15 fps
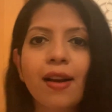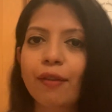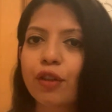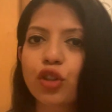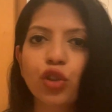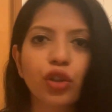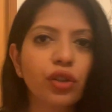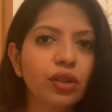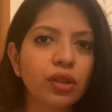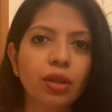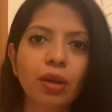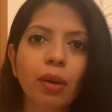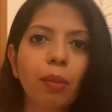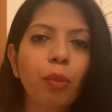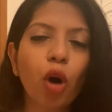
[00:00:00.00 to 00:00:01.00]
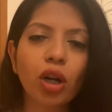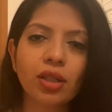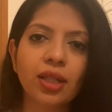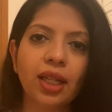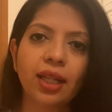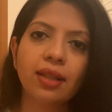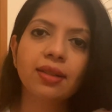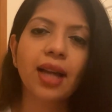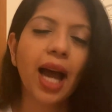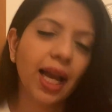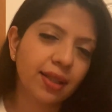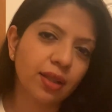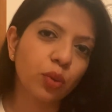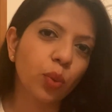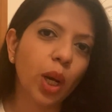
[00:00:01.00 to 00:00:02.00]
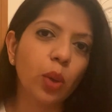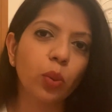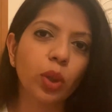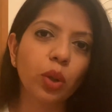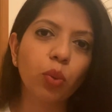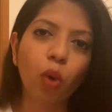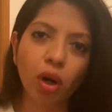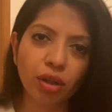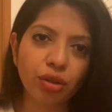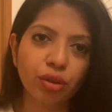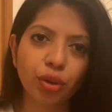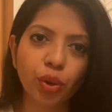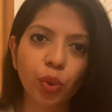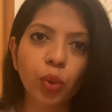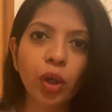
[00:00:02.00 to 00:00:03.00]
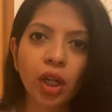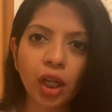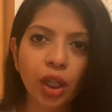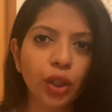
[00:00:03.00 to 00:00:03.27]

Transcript: We just bought tickets as and when we wanted to